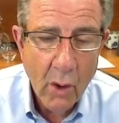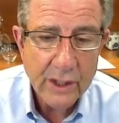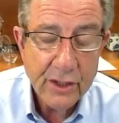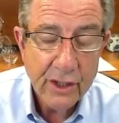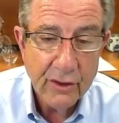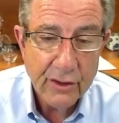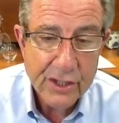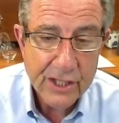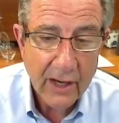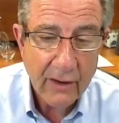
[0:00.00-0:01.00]
it to
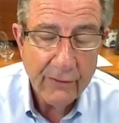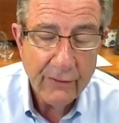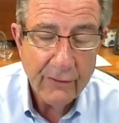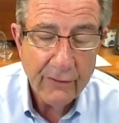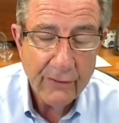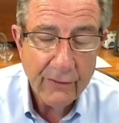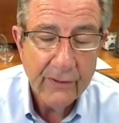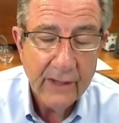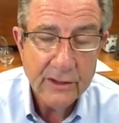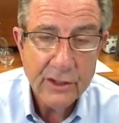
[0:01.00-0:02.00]
yourself
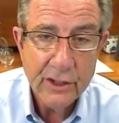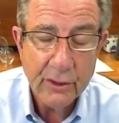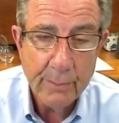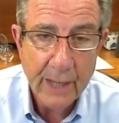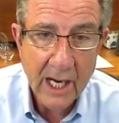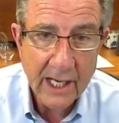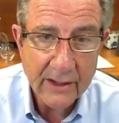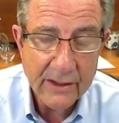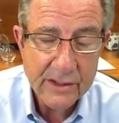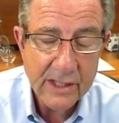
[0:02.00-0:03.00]
and to your
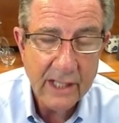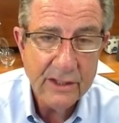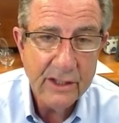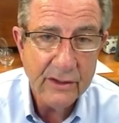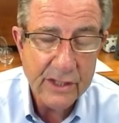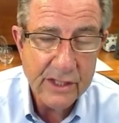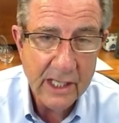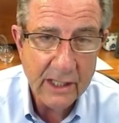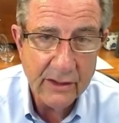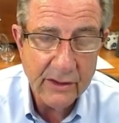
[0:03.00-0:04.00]
buyers and to your
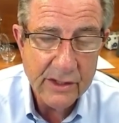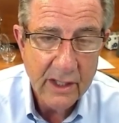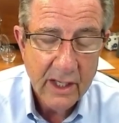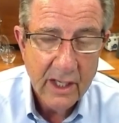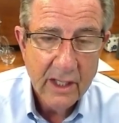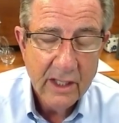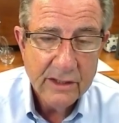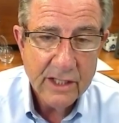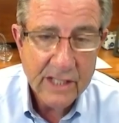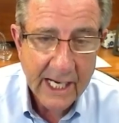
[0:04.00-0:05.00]
sellers to
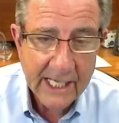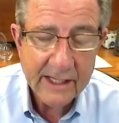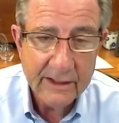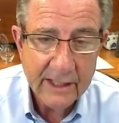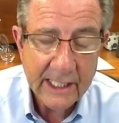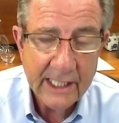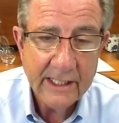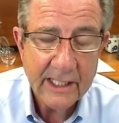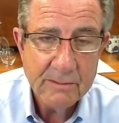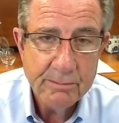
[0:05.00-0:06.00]
take the lead
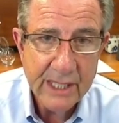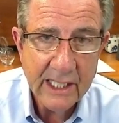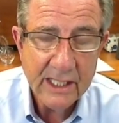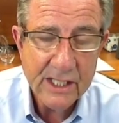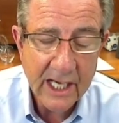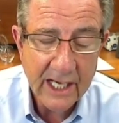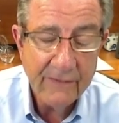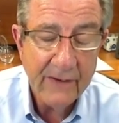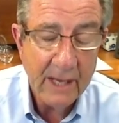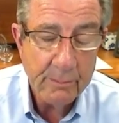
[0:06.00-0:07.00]
in being safe
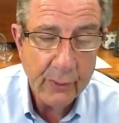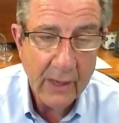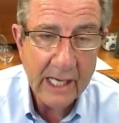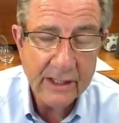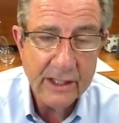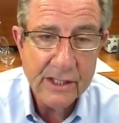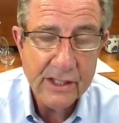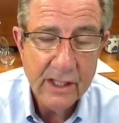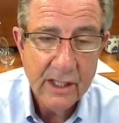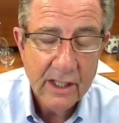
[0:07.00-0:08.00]
and
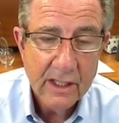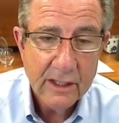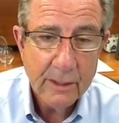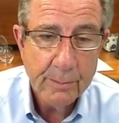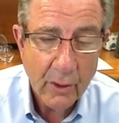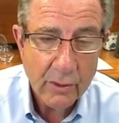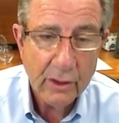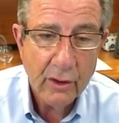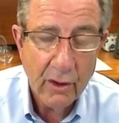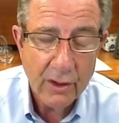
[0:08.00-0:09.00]
practice the
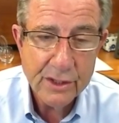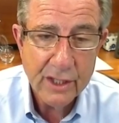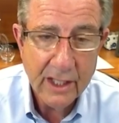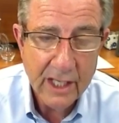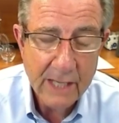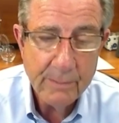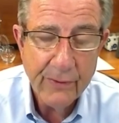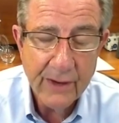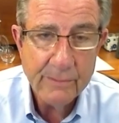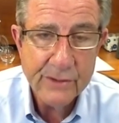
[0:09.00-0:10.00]
protocols to keep
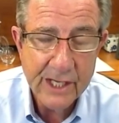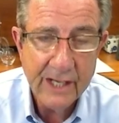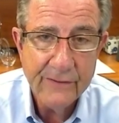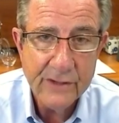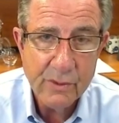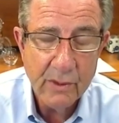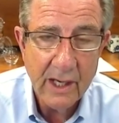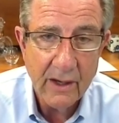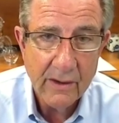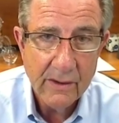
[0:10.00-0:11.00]
them safe as well.